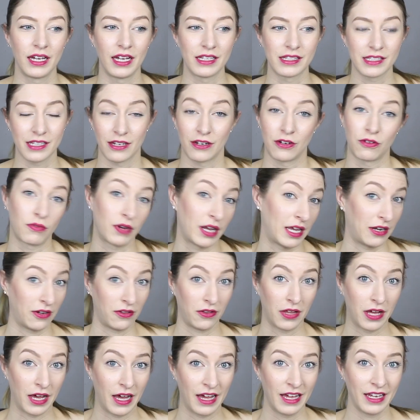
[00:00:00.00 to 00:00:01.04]
it's gonna rain a
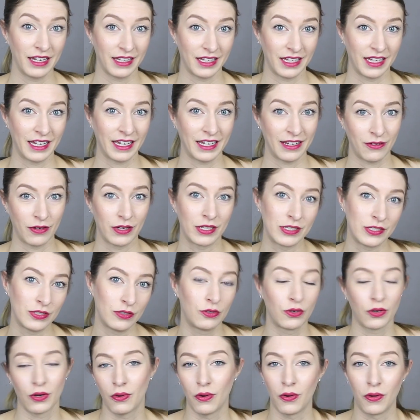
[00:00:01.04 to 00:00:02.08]
lot, like, as you
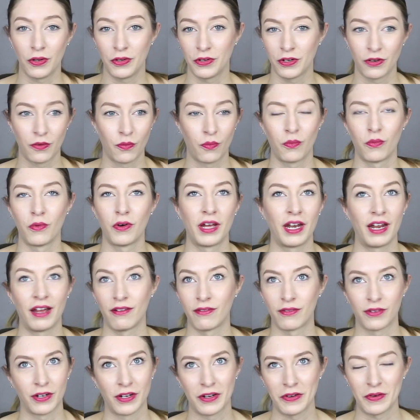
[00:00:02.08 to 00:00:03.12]
grow older,
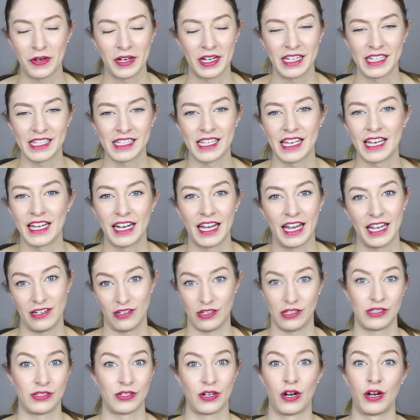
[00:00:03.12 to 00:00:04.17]
whatever it was, and I
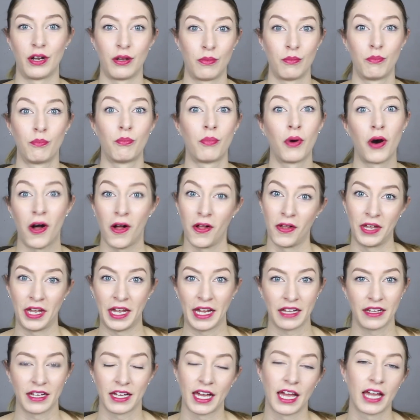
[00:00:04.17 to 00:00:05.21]
just started
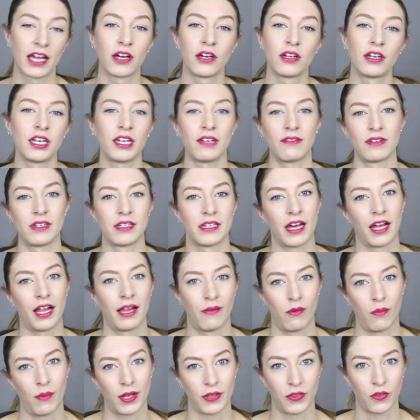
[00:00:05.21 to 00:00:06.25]
bawling. Like, I couldn't even
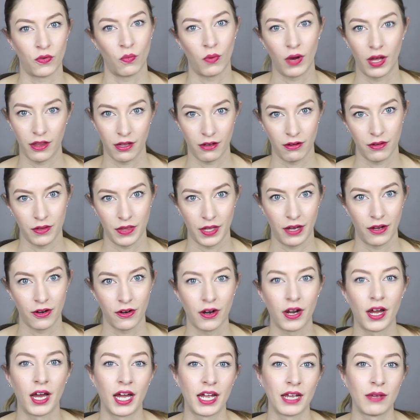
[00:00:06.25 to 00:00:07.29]
tell him about the weather without
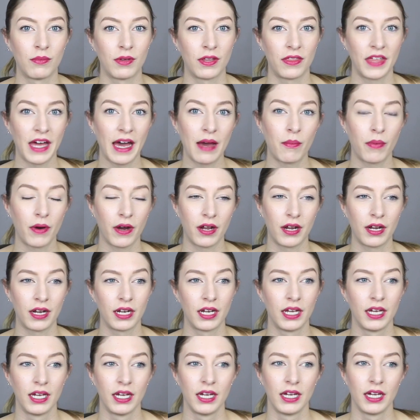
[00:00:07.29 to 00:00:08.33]
crying. But that
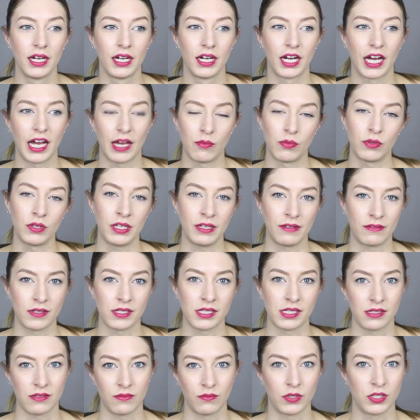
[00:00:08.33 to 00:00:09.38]
part, I believe,
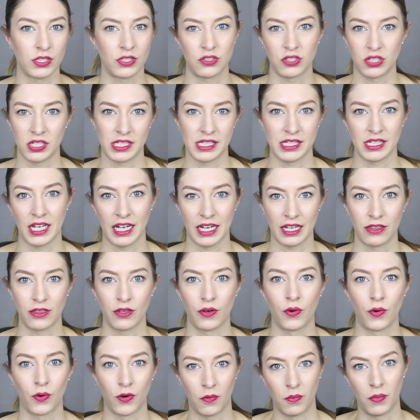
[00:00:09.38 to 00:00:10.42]
was just like
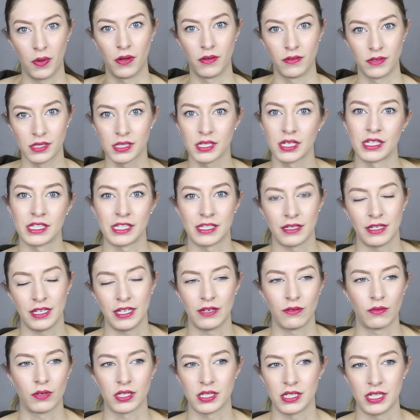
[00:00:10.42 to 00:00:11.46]
the hormones, because
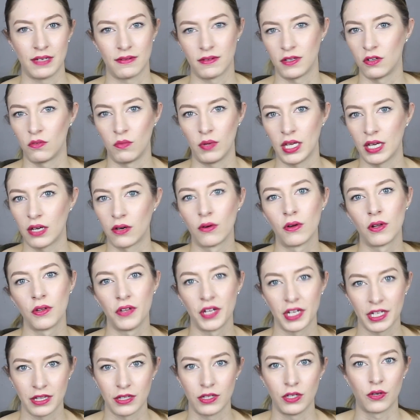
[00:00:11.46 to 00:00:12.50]
he wasn't even a week old.
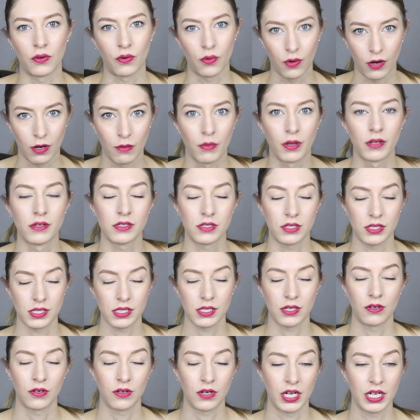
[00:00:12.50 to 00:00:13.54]
Like, your hormones
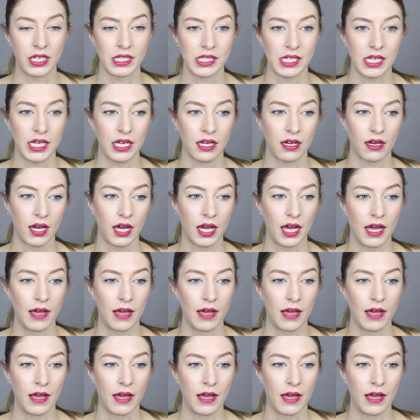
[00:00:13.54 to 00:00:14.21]
just go crazy.